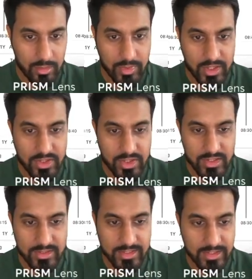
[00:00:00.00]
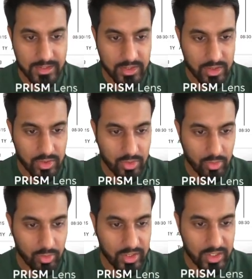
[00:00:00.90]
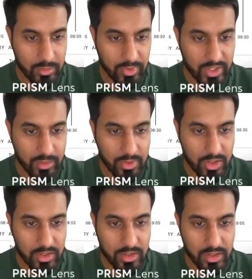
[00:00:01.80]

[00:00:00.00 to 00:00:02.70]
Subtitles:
because you can see with a breaker block,